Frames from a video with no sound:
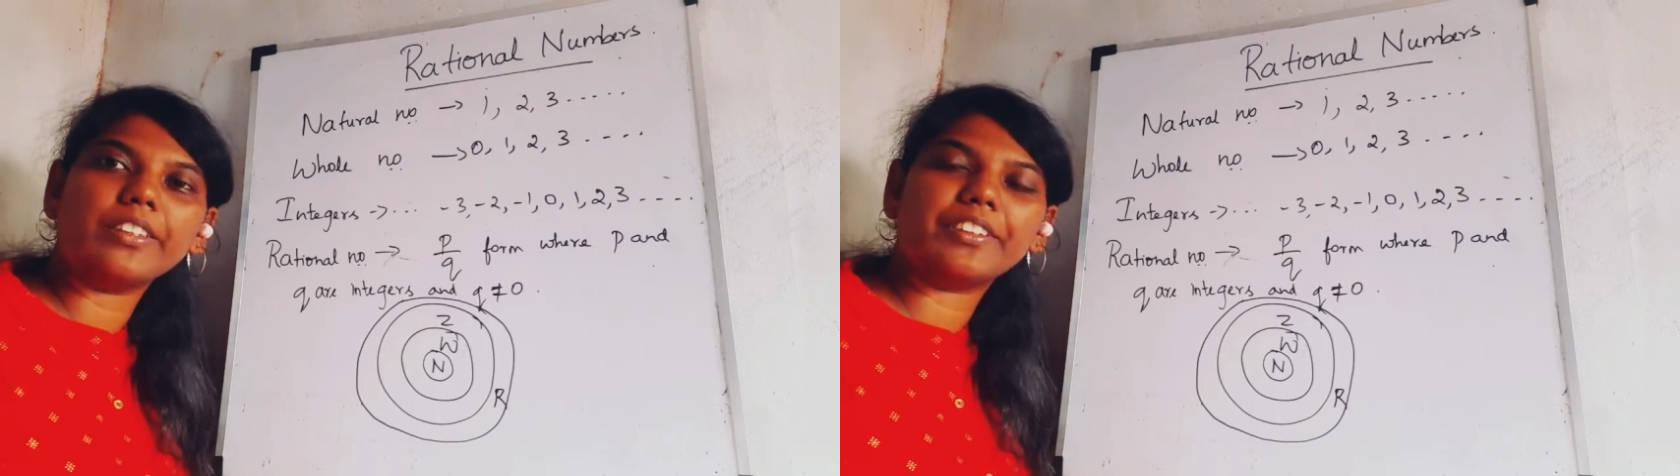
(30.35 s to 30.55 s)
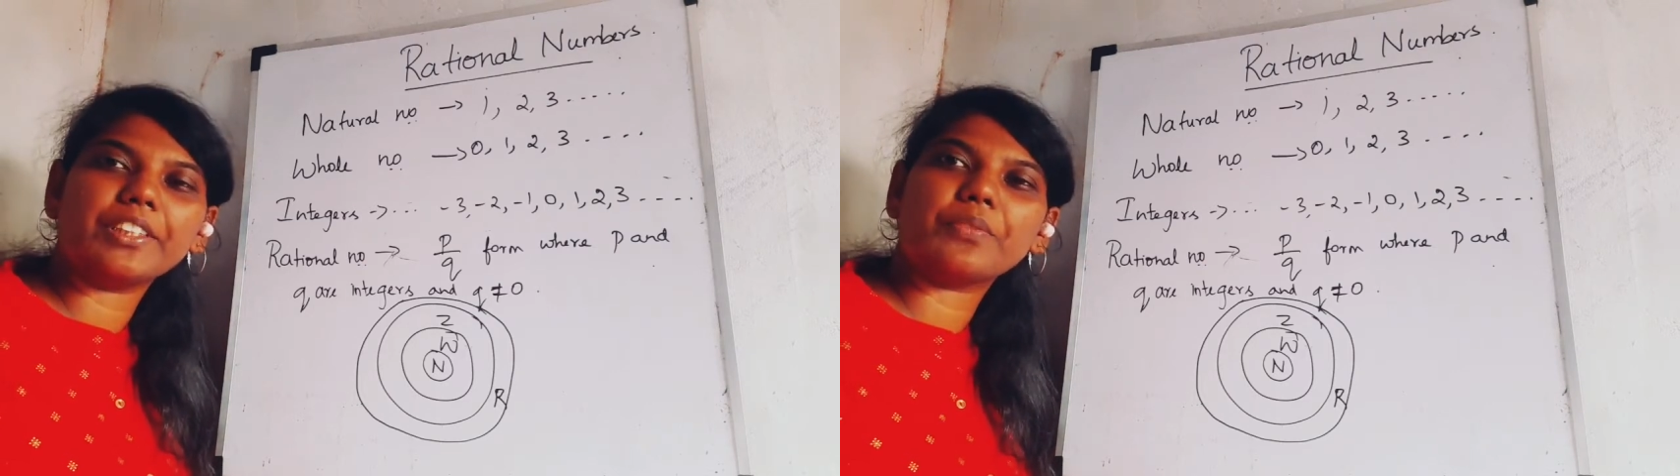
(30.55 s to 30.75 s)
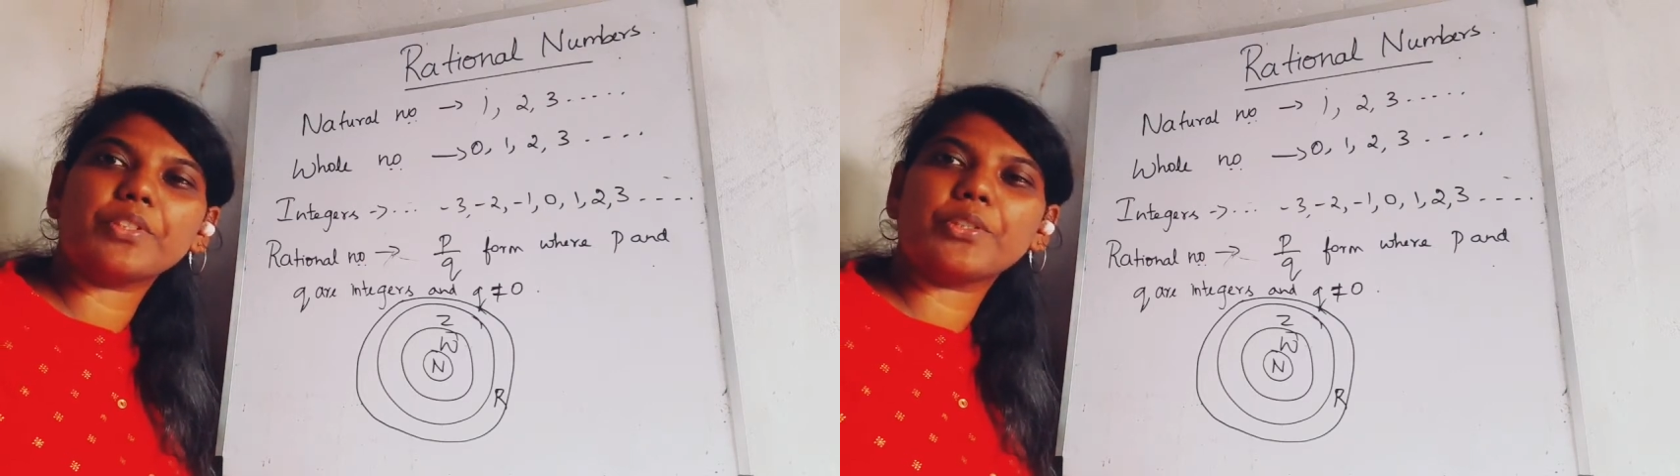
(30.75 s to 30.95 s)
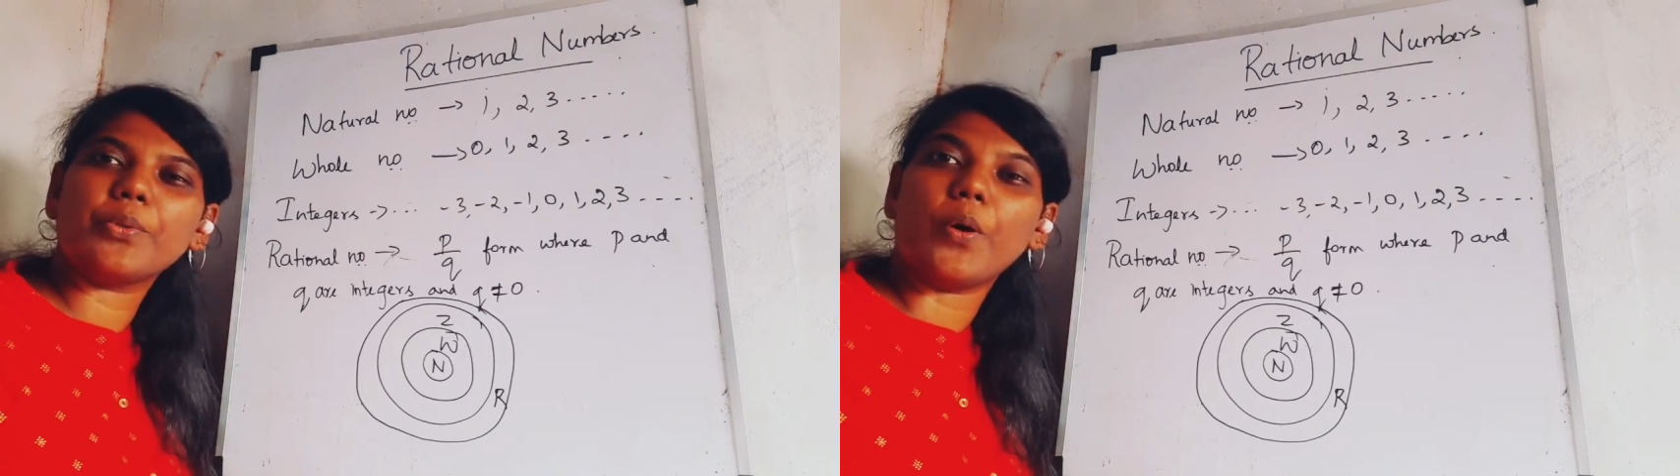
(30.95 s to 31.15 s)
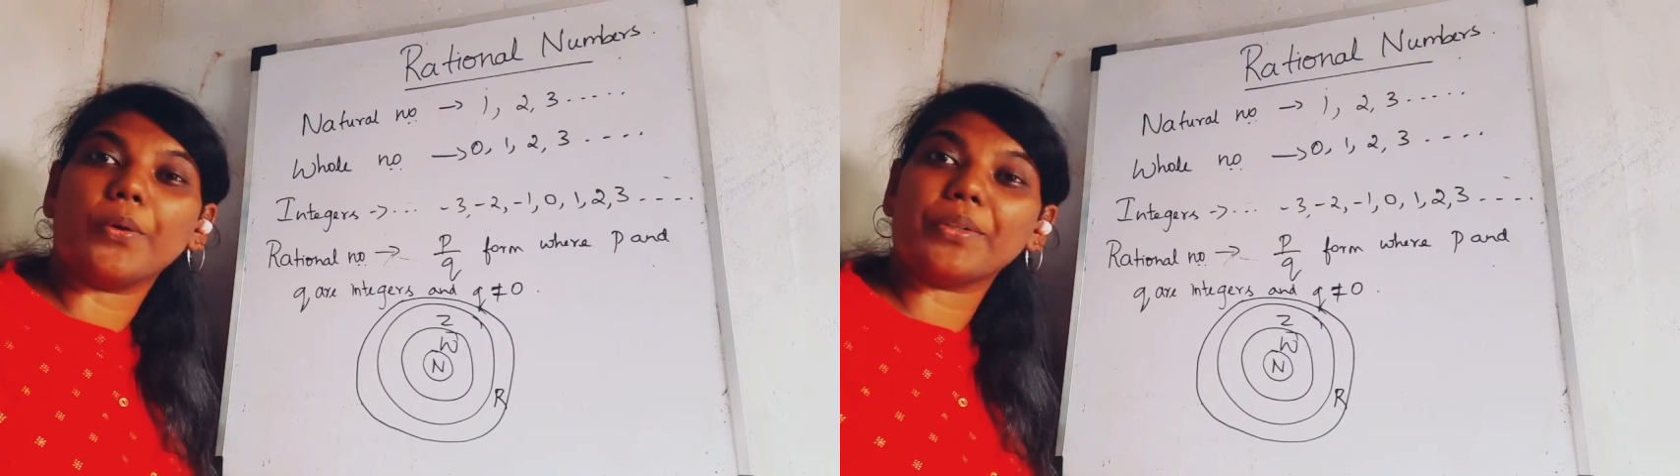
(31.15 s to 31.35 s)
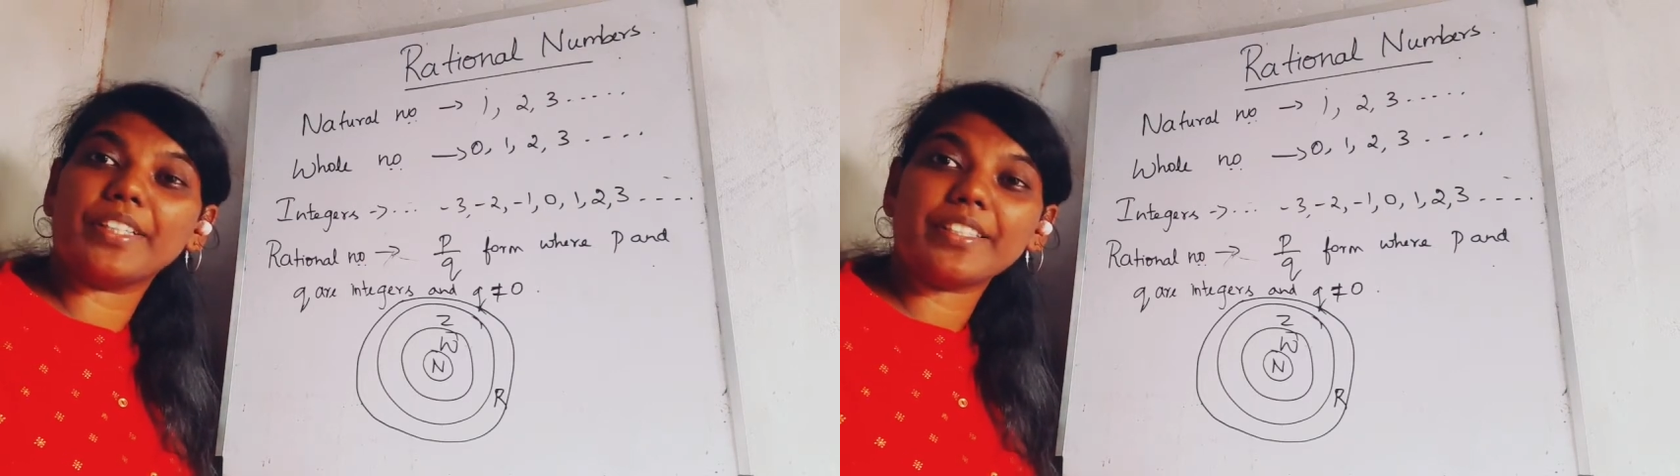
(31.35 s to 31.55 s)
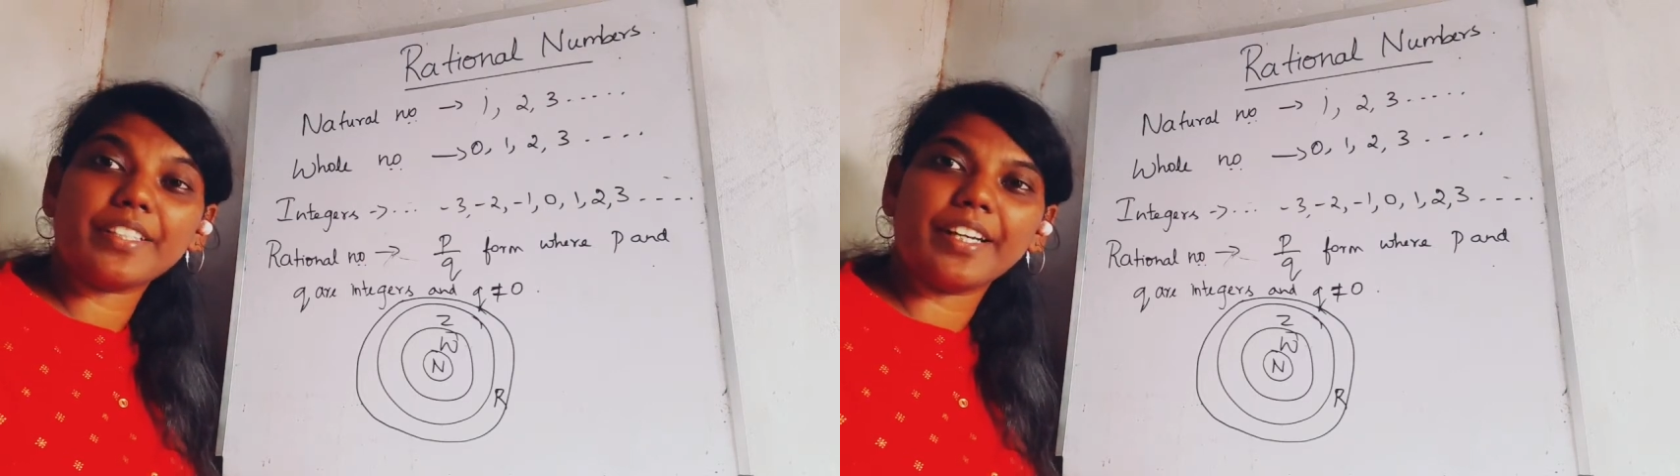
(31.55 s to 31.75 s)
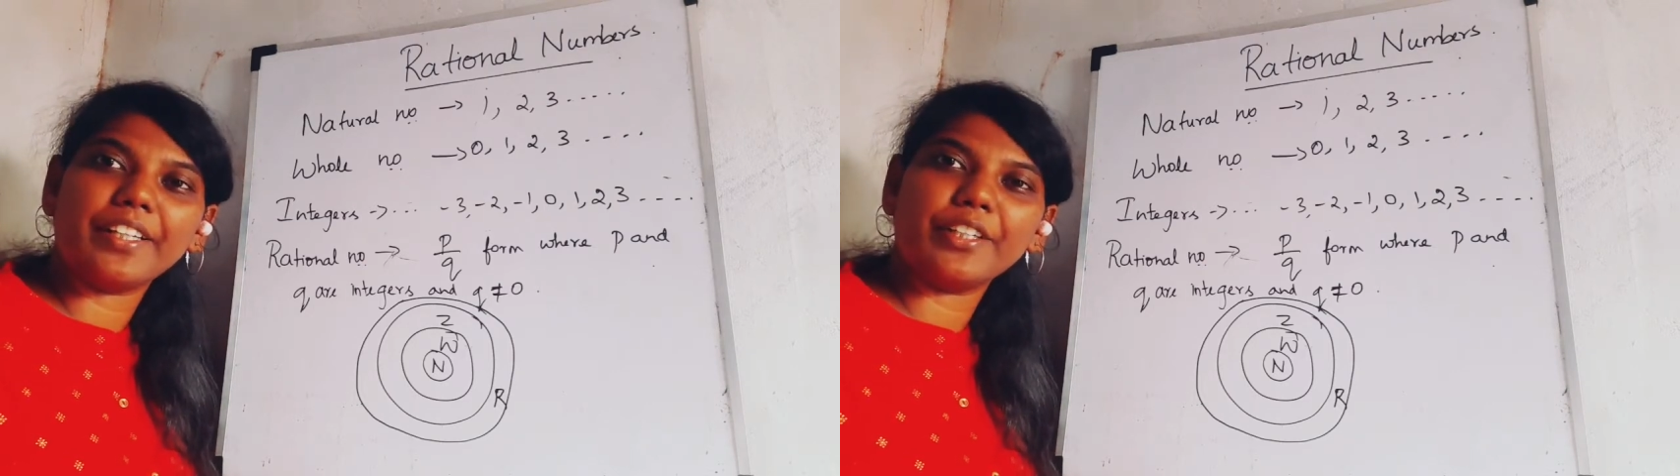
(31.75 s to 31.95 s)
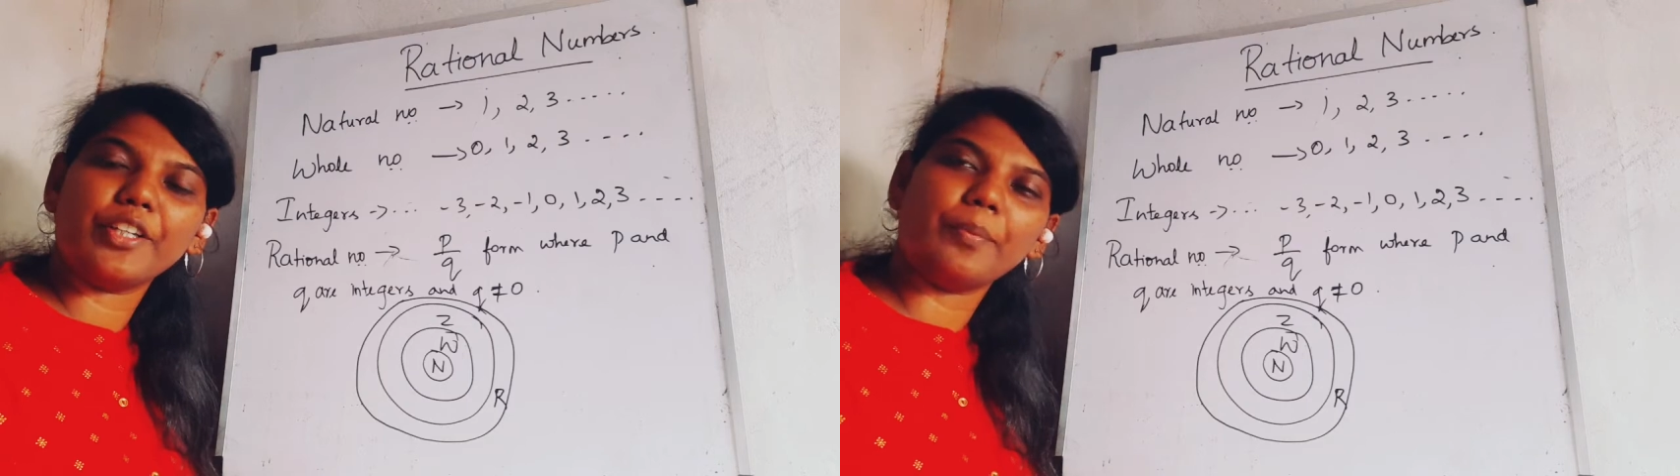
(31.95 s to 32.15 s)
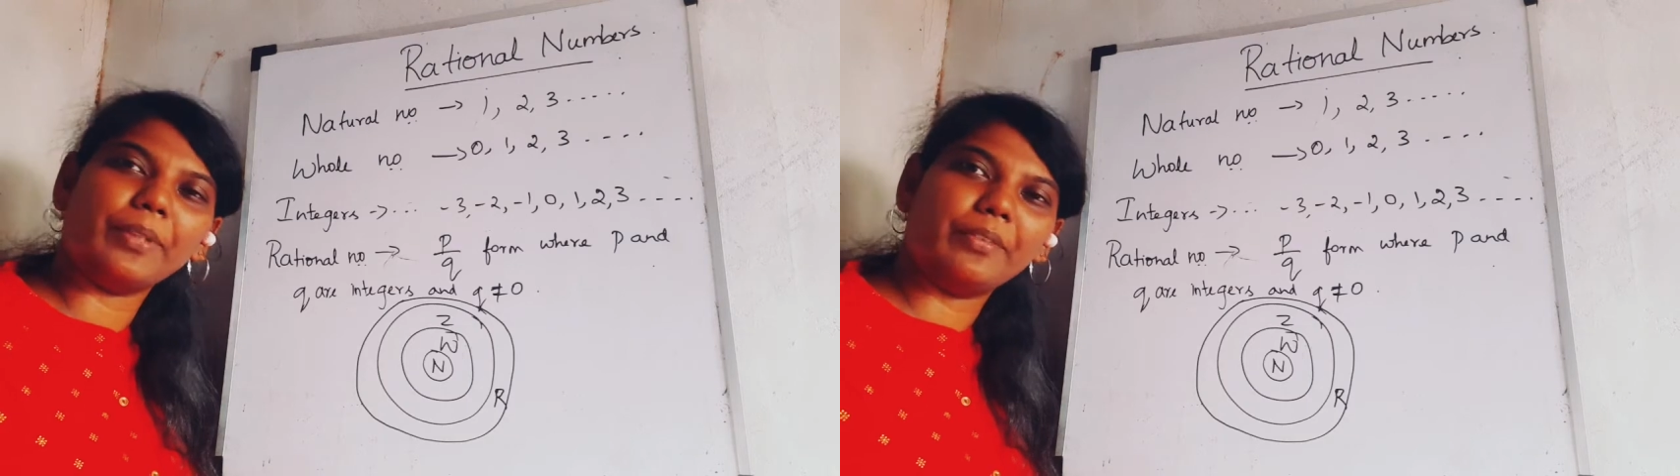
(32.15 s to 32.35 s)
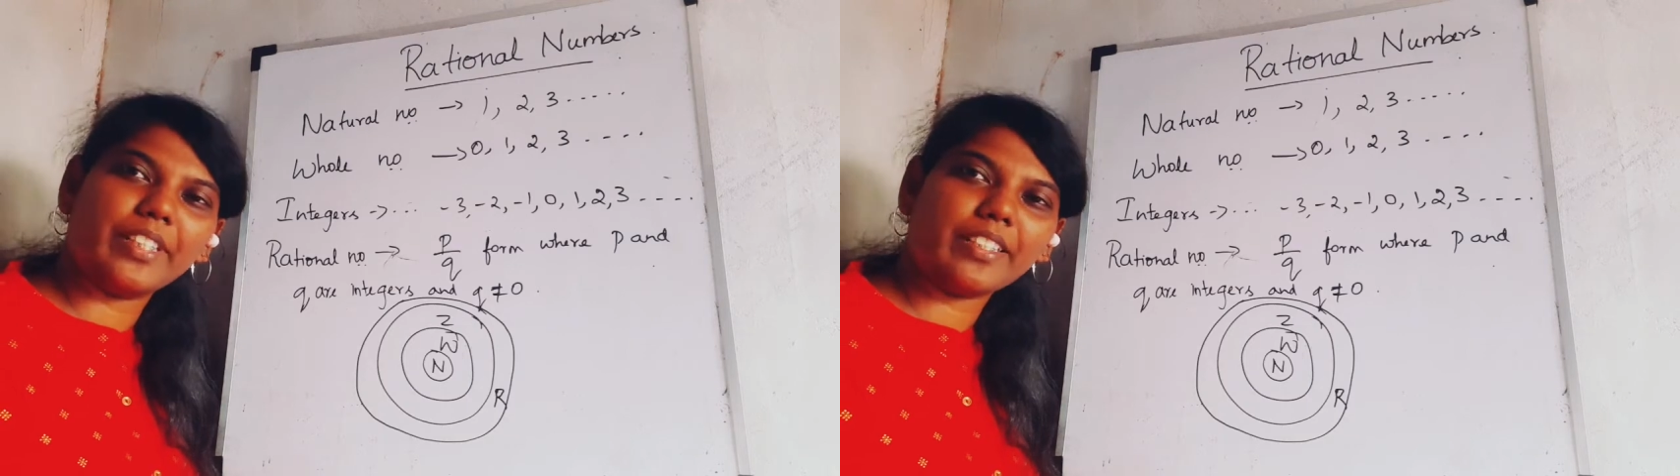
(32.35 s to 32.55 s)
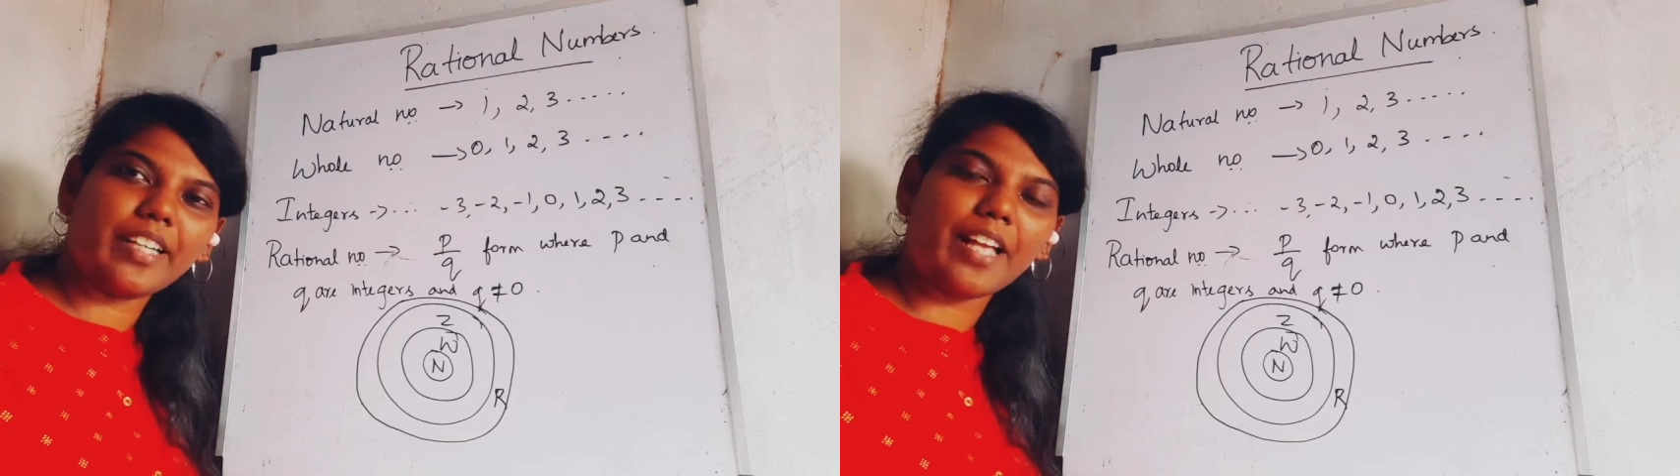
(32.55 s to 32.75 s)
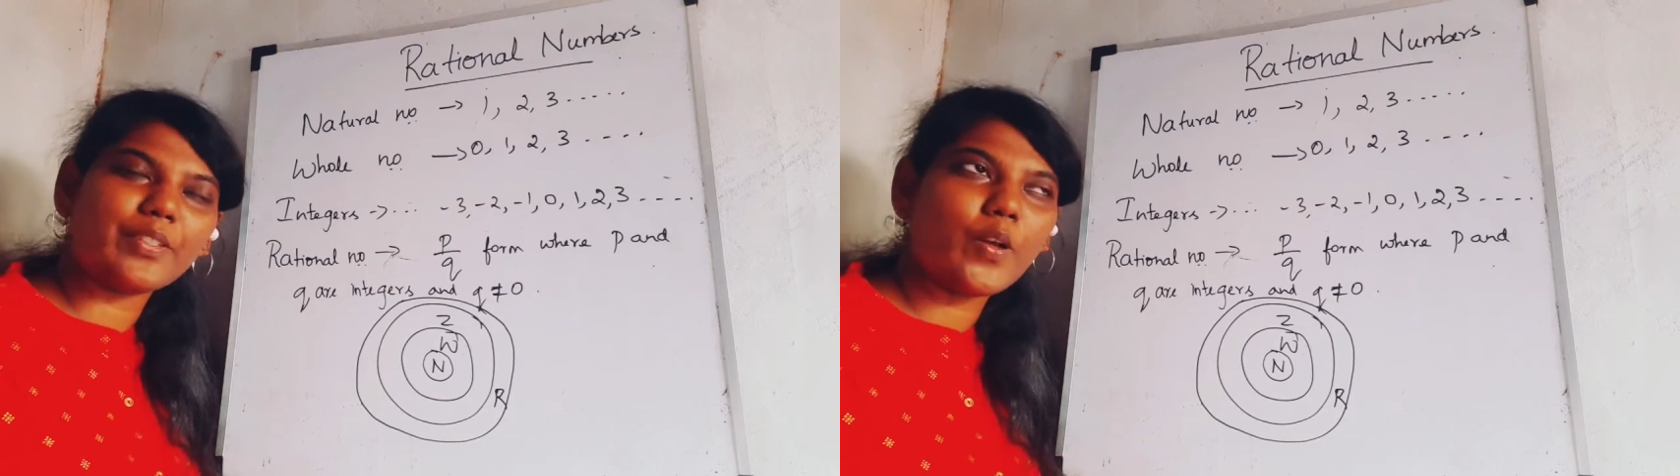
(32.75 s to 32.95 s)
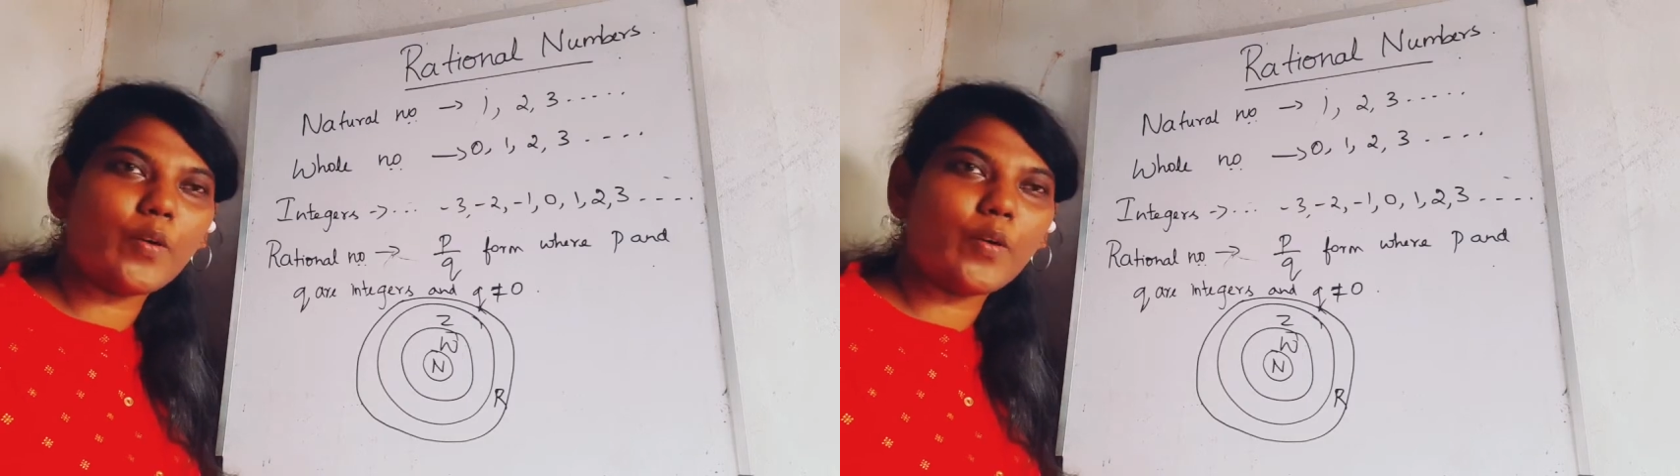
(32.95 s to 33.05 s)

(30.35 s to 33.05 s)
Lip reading: the things which you already studied in your previous class.